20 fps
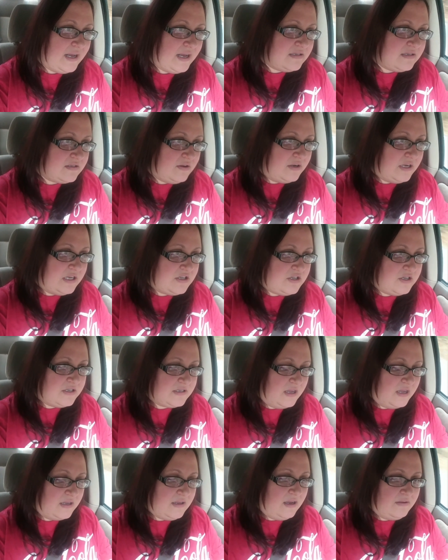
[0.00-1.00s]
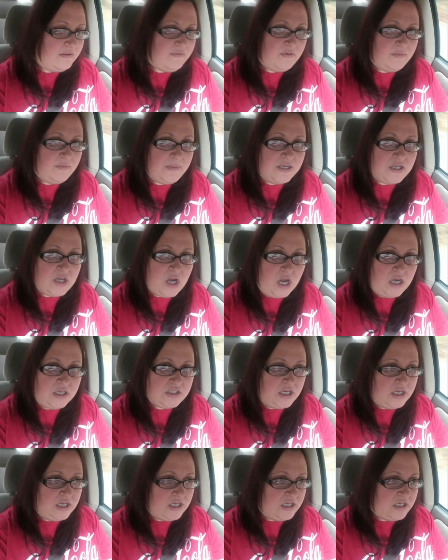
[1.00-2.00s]
Guys, so I just got done from my
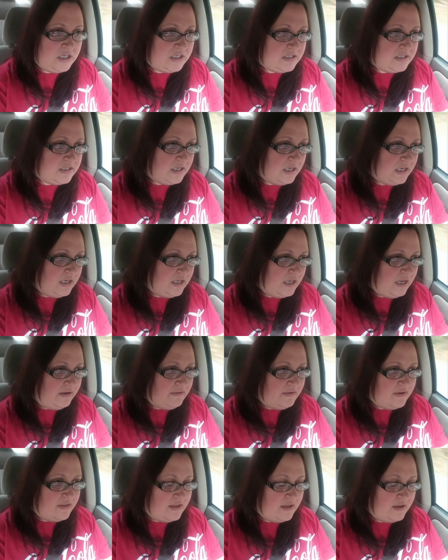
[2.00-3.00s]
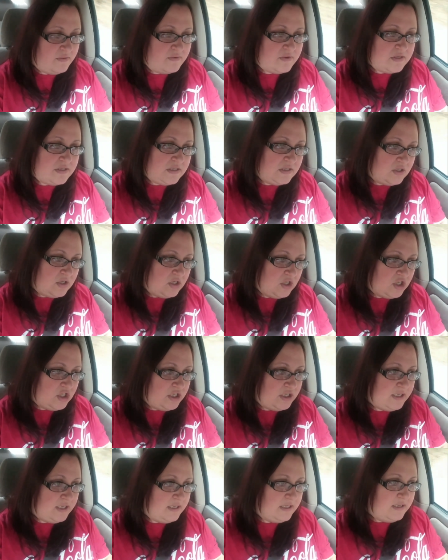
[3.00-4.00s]
doctor's and everything was
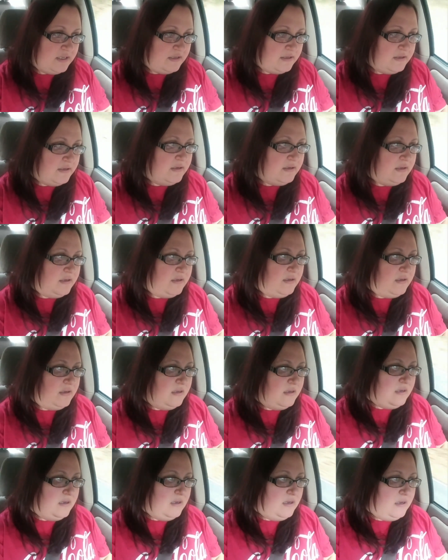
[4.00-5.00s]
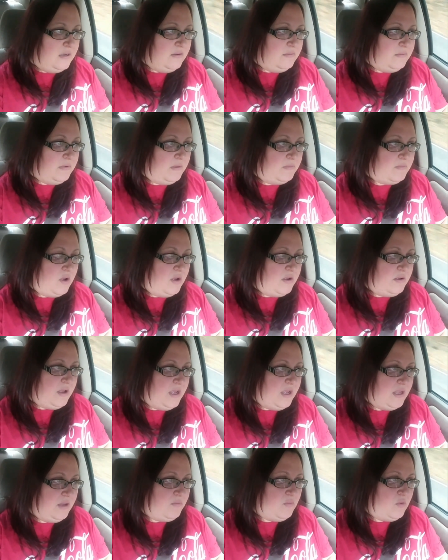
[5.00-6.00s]
good. I'm
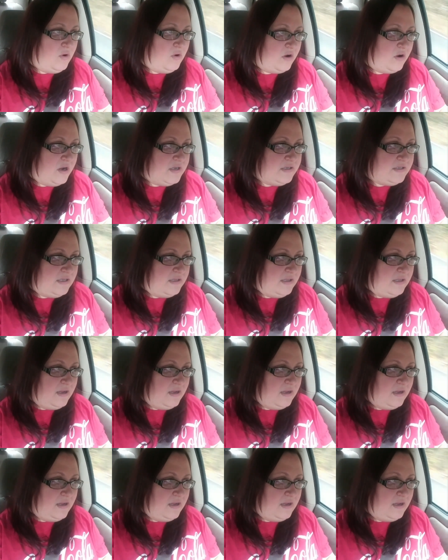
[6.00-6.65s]
not any more crazy